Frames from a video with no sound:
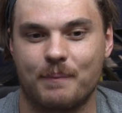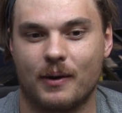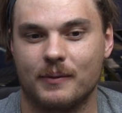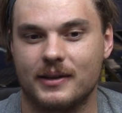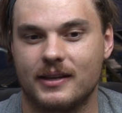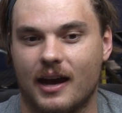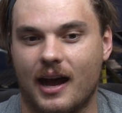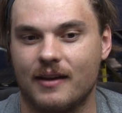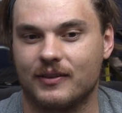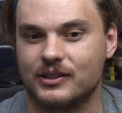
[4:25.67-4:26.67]
Or is
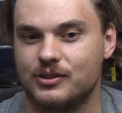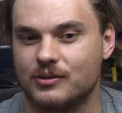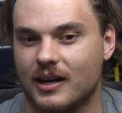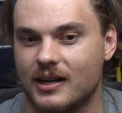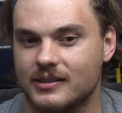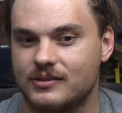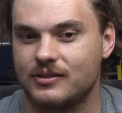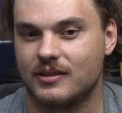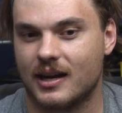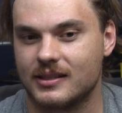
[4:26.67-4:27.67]
I have like two
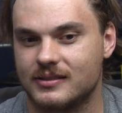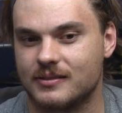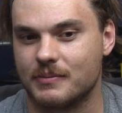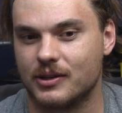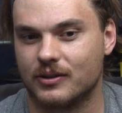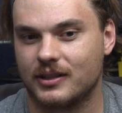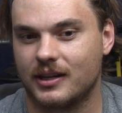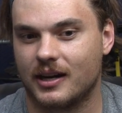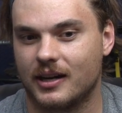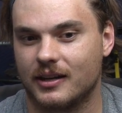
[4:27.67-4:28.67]
glasses of
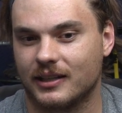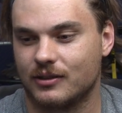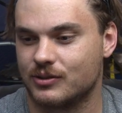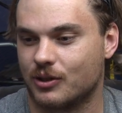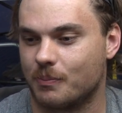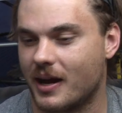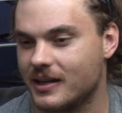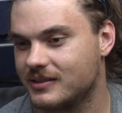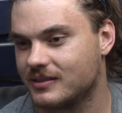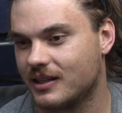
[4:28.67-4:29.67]
milk, like those little
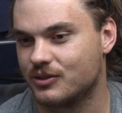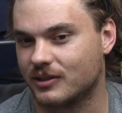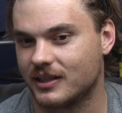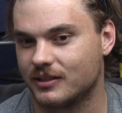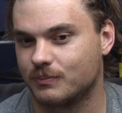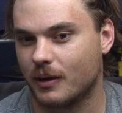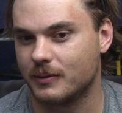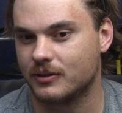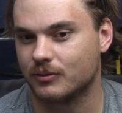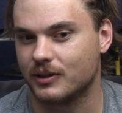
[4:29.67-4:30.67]
pints. I drink like
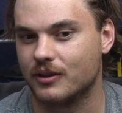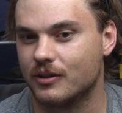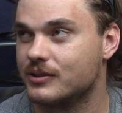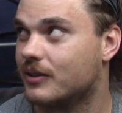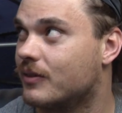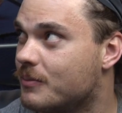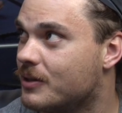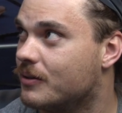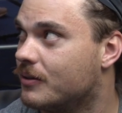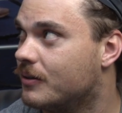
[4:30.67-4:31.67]
probably three of those every
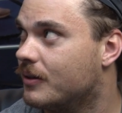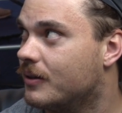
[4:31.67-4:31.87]
meal.